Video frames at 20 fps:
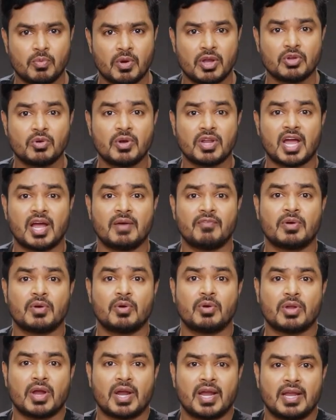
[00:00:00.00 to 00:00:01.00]
where you laugh or
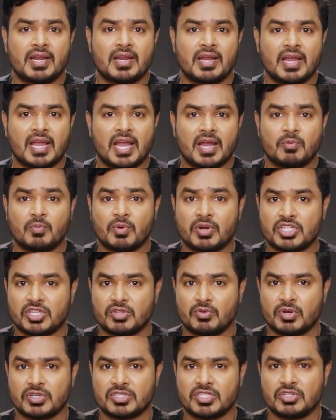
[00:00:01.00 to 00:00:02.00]
cry and wish
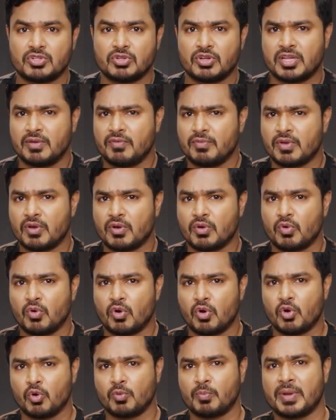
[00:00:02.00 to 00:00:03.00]
it was a dream
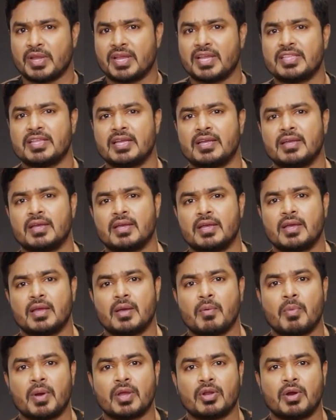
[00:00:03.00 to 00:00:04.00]
or hope it isn't.
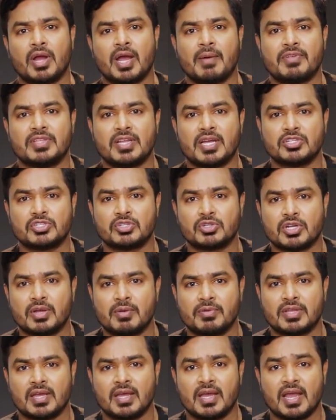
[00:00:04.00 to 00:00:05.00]
When you have such
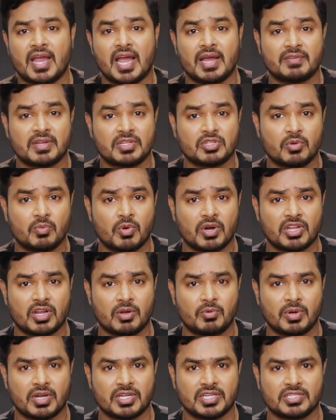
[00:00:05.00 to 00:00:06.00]
dreams, haven't you
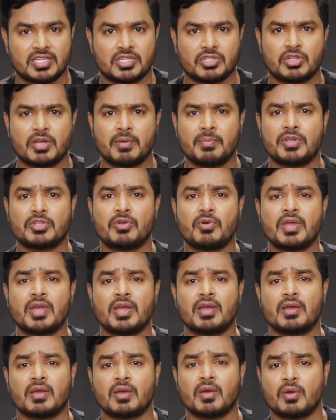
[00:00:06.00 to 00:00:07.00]
wondered whether the dream is
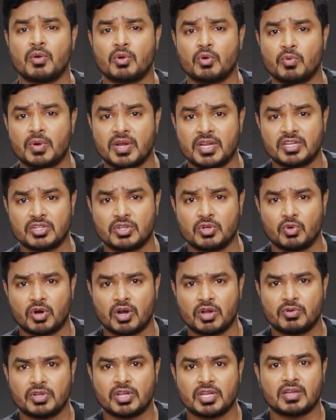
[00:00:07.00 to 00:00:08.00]
real or whether you
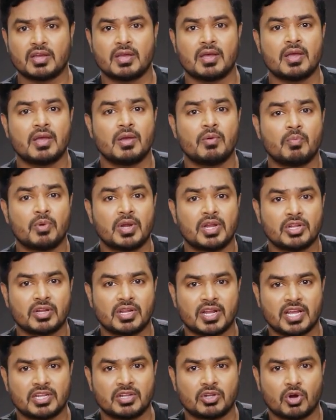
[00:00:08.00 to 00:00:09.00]
are real? We
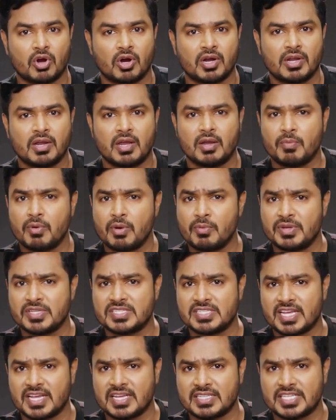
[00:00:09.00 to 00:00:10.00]
create God when we
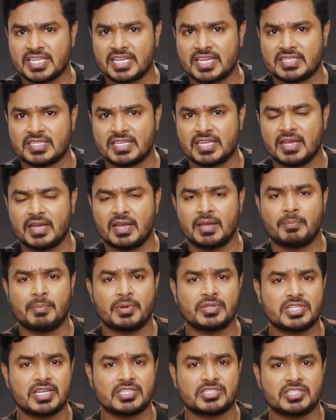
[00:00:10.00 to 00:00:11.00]
say a deity
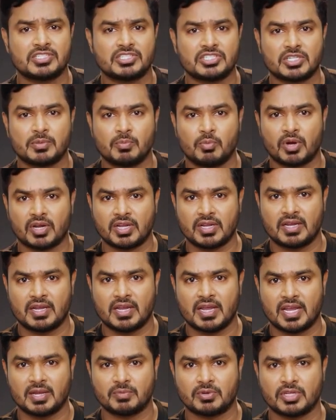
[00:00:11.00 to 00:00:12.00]
possesses someone,
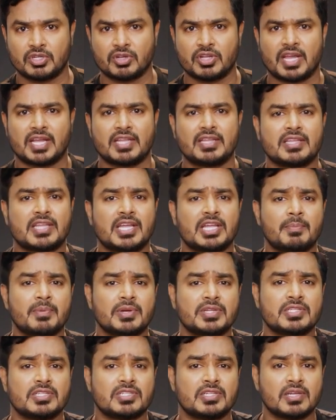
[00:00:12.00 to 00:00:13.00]
and we create
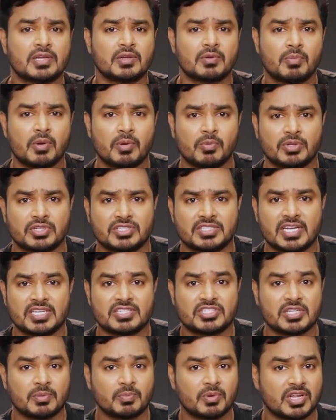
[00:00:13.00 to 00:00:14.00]
demons when we say
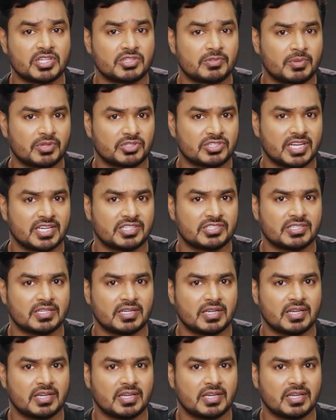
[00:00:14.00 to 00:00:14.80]
someone is possessed.